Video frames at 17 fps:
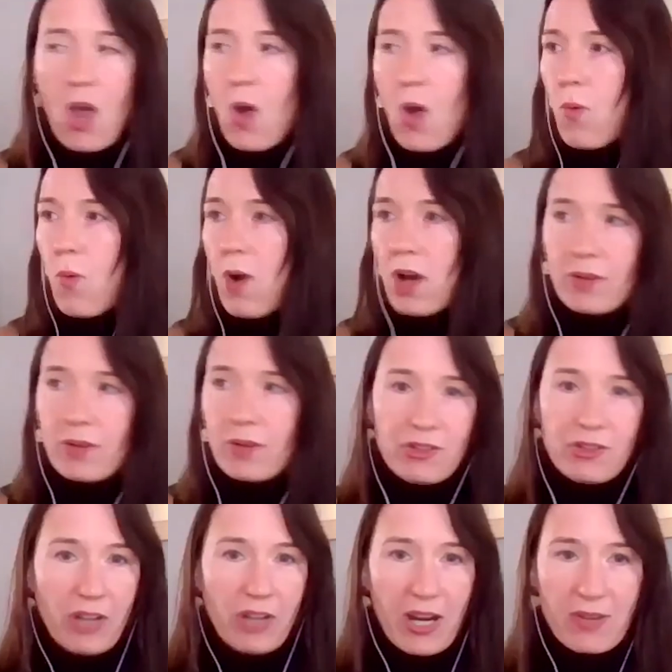walk around
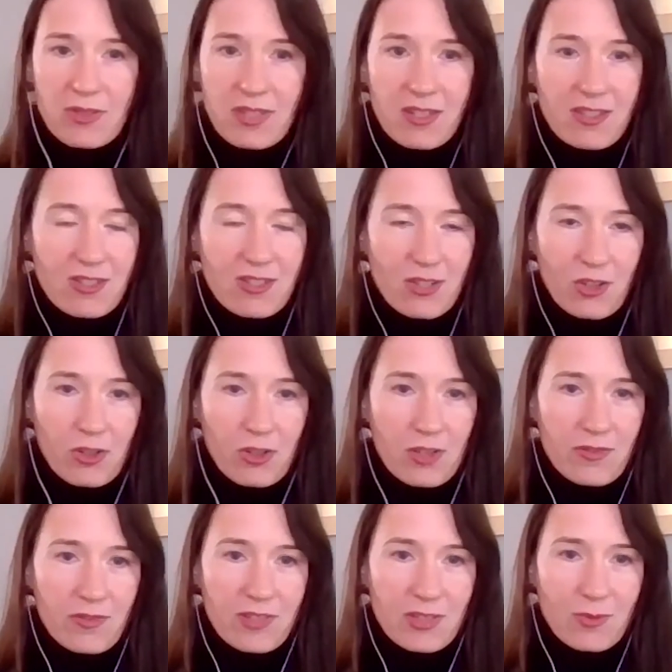your house in a circle.
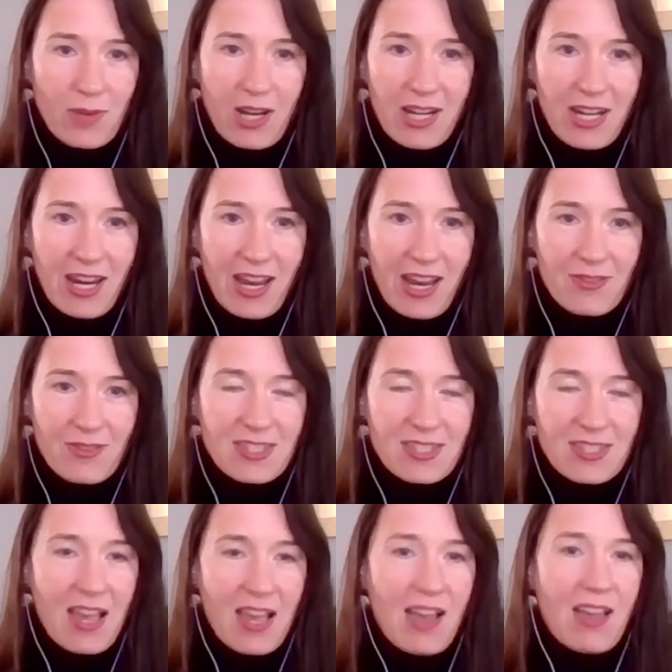If it's raining
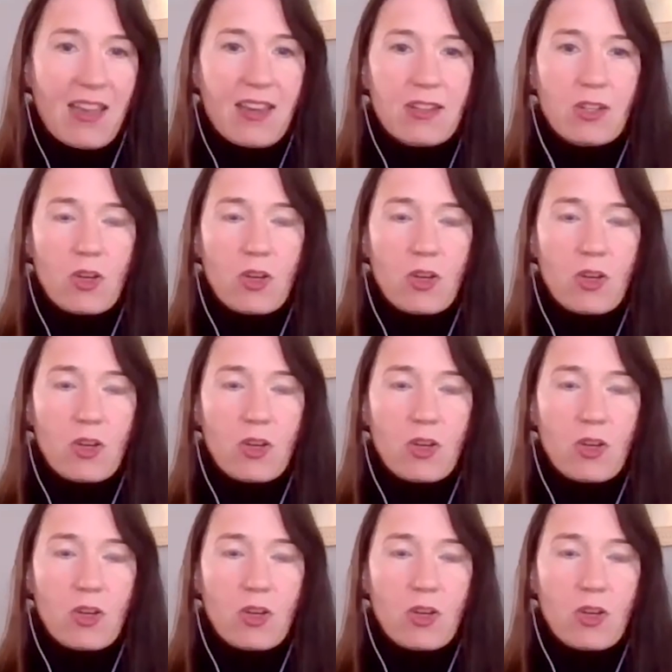outside,